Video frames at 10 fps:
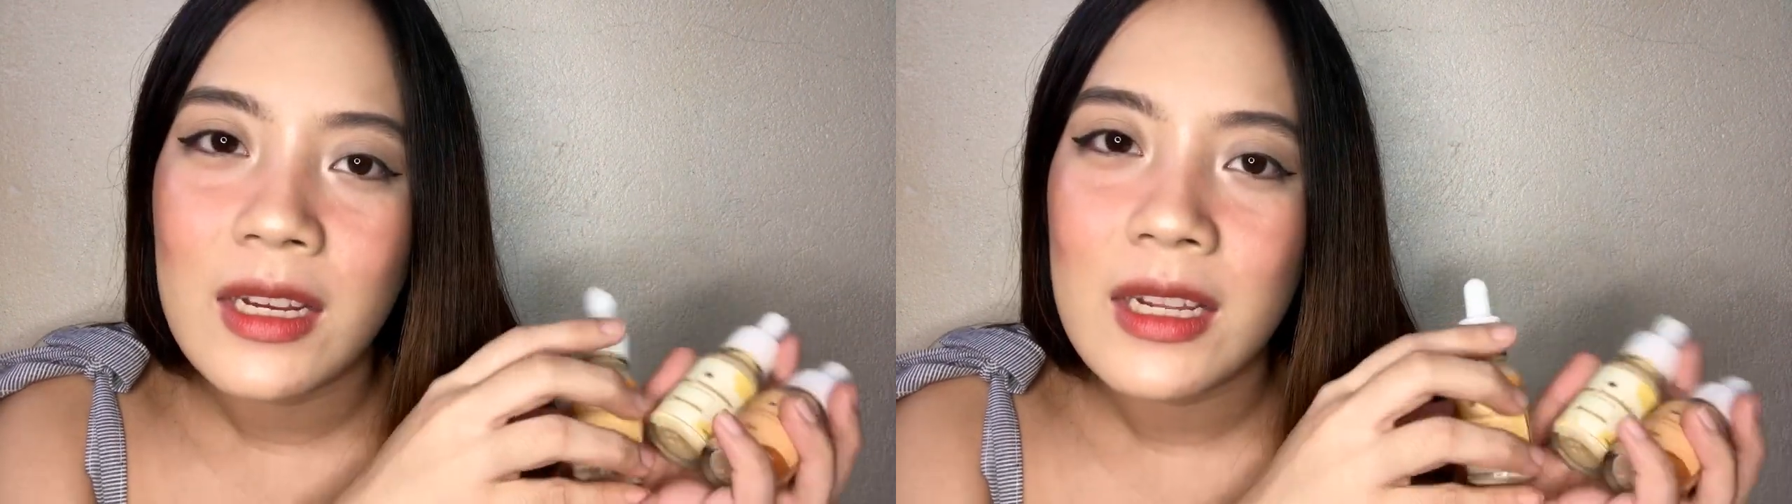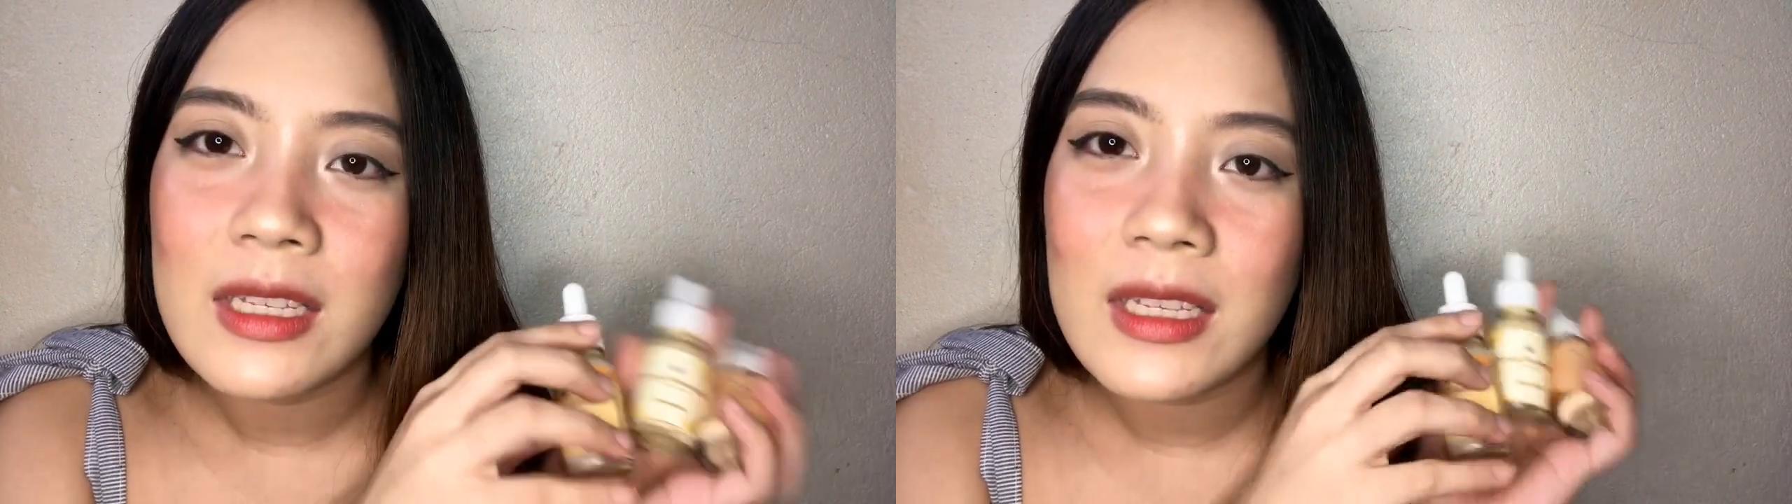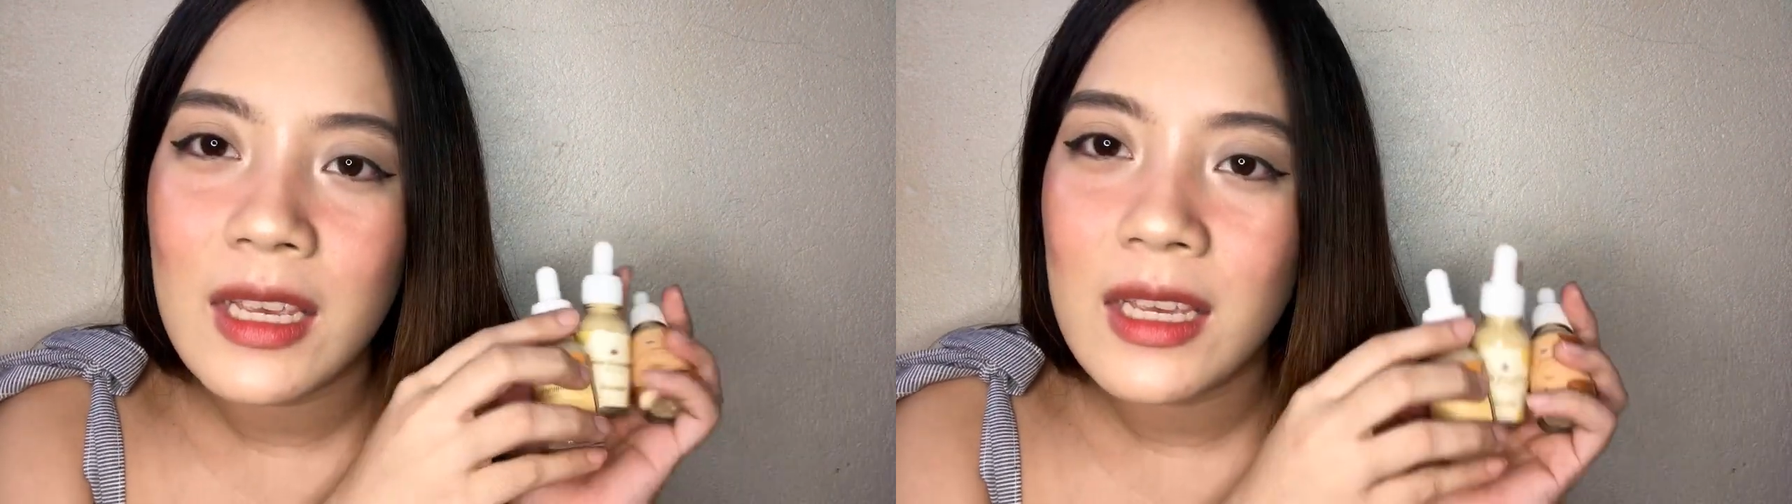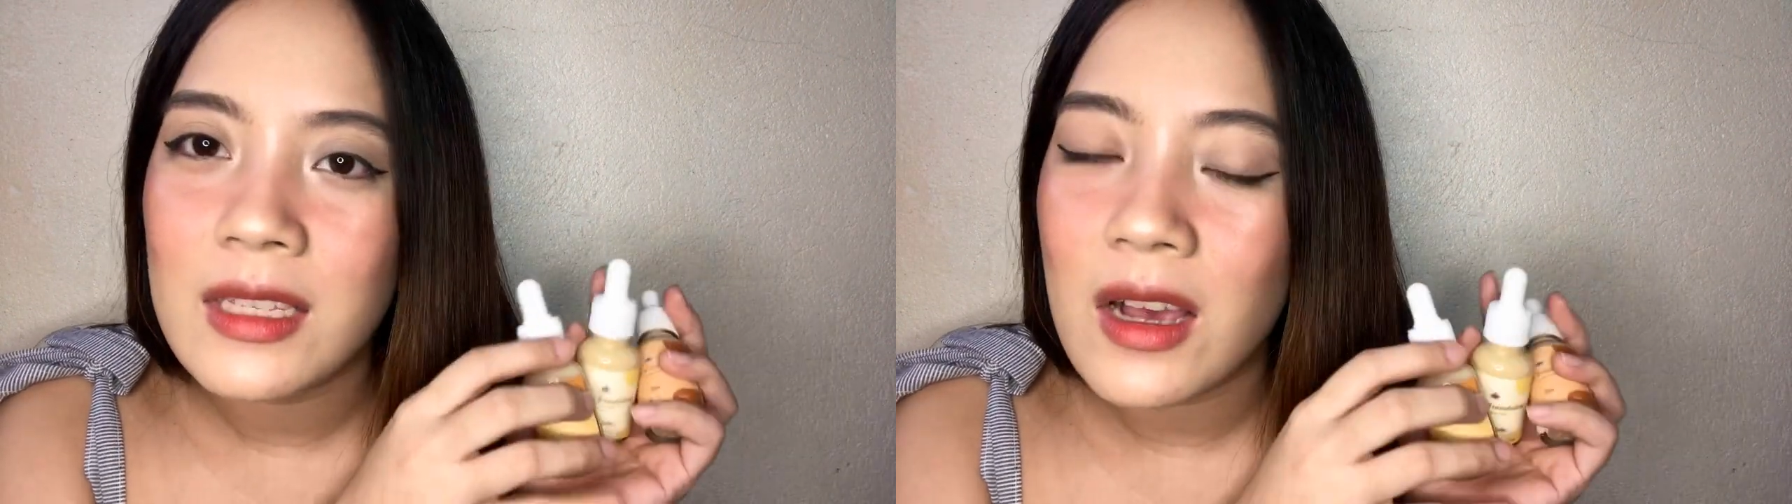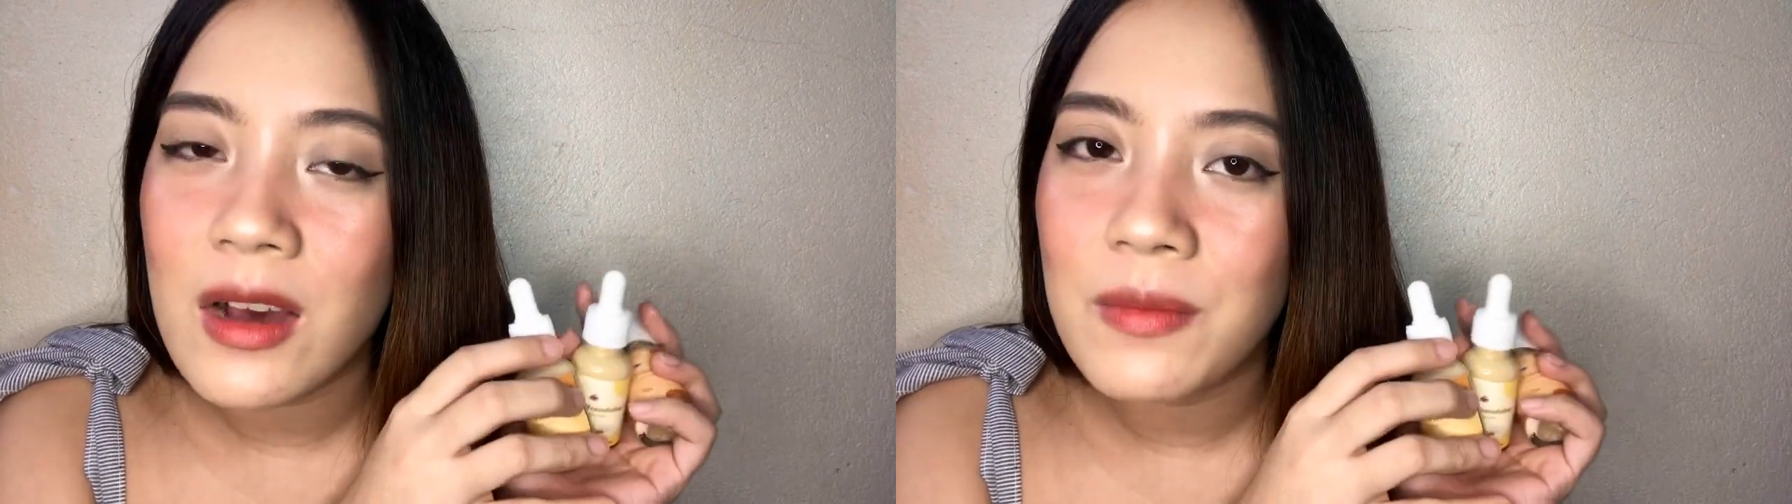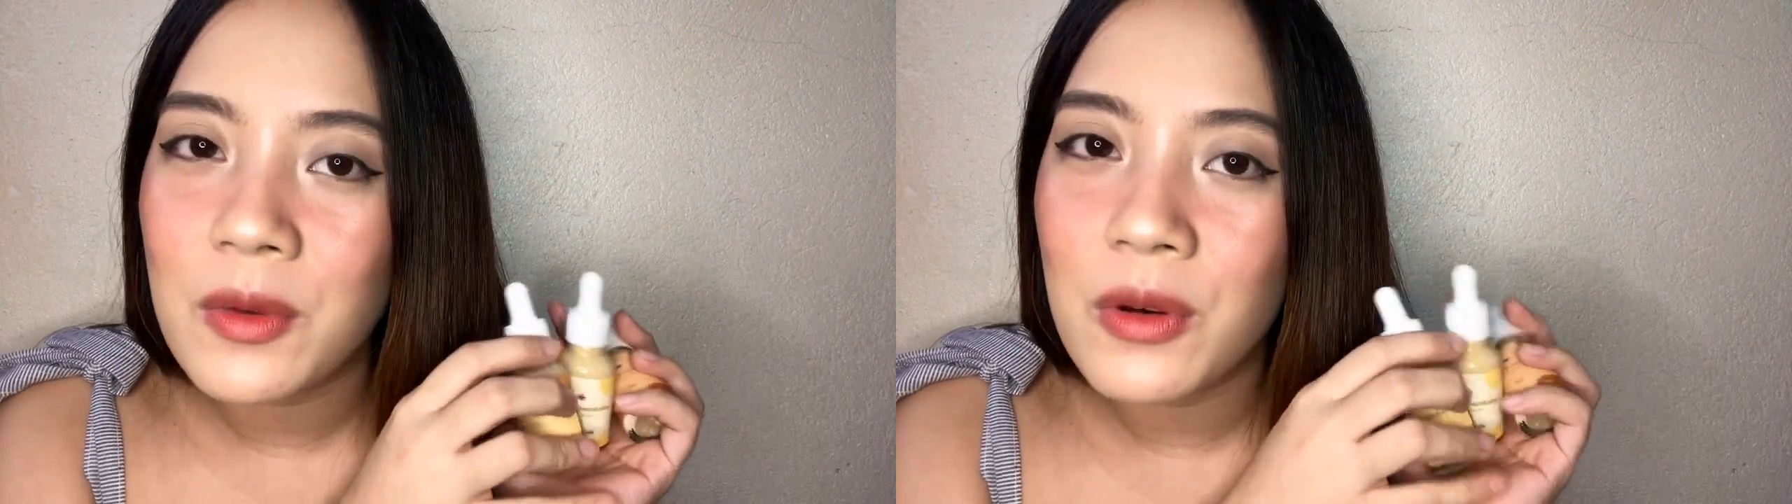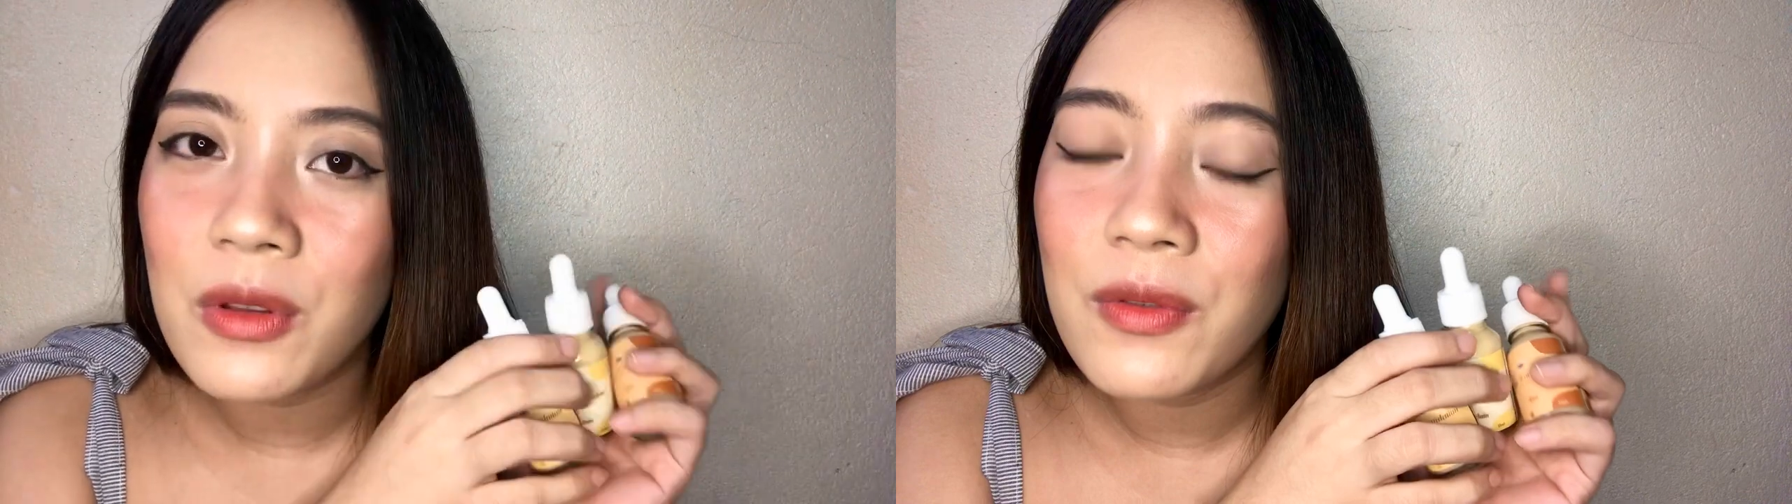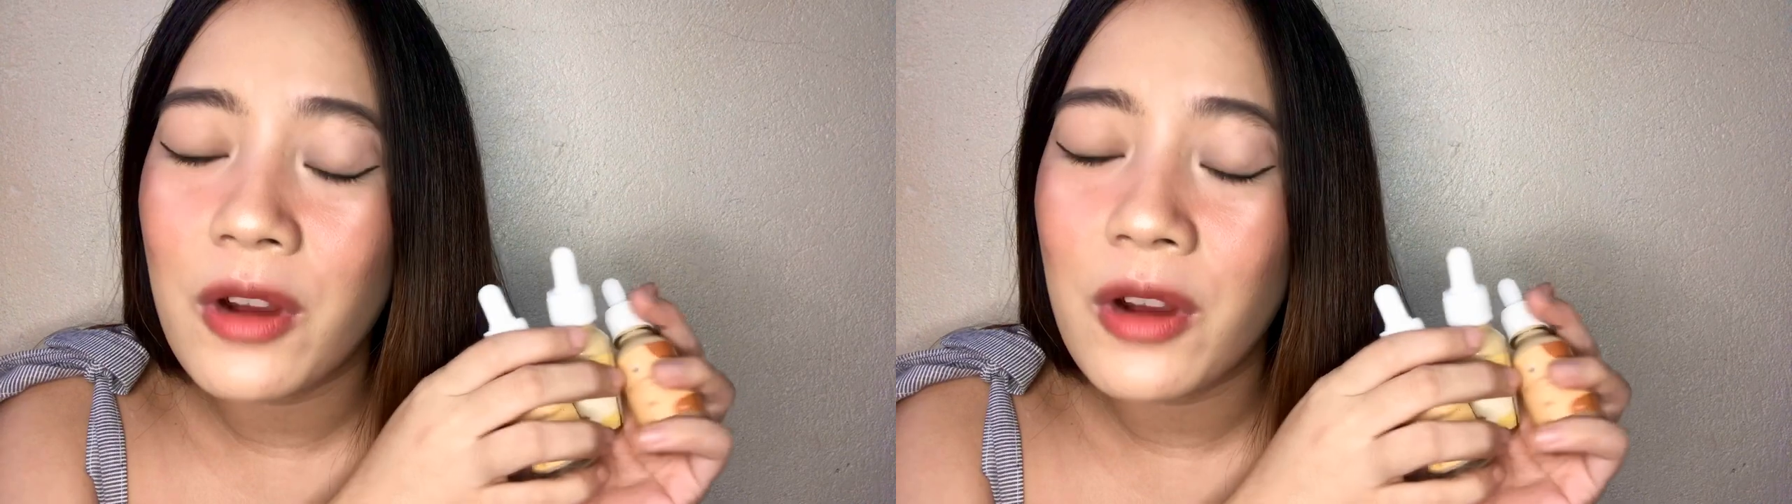this is good